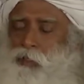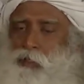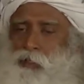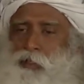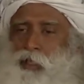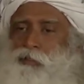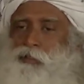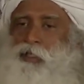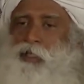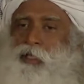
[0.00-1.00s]
In
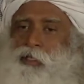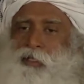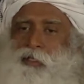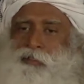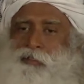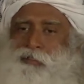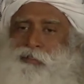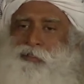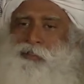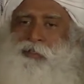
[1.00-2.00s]
1008 days,
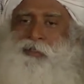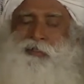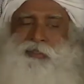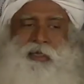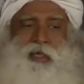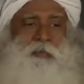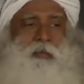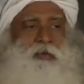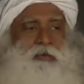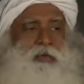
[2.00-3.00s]
she came out